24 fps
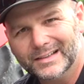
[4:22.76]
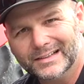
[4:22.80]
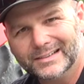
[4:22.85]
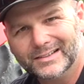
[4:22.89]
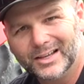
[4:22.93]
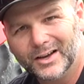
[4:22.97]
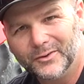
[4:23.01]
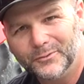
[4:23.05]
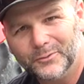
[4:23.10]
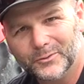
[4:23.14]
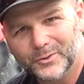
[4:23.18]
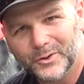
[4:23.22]

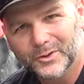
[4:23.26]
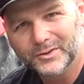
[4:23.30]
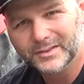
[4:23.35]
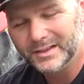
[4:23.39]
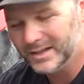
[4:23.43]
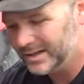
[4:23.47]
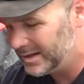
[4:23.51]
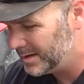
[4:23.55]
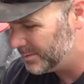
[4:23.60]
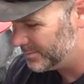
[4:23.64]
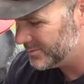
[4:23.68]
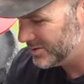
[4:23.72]
tough on your
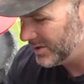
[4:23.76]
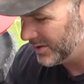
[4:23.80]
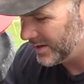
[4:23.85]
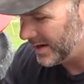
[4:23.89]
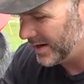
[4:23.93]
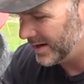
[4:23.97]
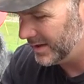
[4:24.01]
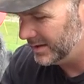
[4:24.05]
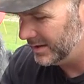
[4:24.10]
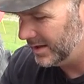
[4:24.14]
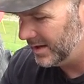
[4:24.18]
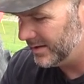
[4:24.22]
thumbs. You
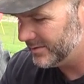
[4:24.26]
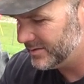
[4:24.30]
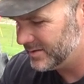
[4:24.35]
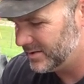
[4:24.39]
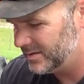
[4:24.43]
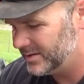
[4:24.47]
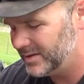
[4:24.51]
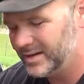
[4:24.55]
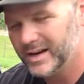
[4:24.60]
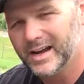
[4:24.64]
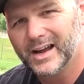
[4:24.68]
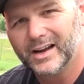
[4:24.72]
got gloves
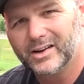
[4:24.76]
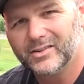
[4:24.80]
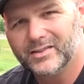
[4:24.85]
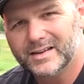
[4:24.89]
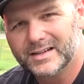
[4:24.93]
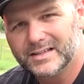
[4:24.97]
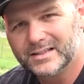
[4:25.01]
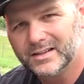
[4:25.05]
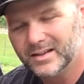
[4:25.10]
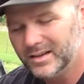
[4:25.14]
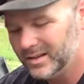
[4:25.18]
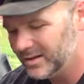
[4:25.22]
on, you got
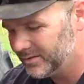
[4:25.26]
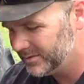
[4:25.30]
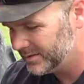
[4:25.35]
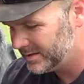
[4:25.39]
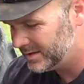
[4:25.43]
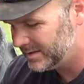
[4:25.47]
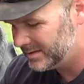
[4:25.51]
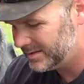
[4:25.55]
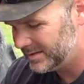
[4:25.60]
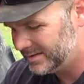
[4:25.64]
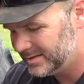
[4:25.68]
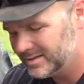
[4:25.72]
grease all over
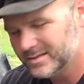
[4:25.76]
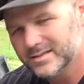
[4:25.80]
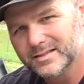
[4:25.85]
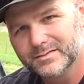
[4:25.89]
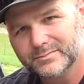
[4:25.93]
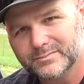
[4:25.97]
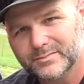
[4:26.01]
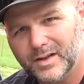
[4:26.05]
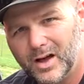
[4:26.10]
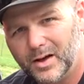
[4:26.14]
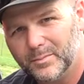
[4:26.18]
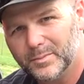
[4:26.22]
this. This is
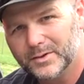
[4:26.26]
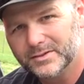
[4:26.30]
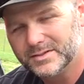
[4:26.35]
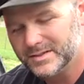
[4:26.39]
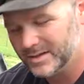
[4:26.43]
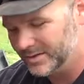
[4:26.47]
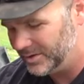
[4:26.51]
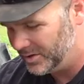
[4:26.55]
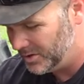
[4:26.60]
almost a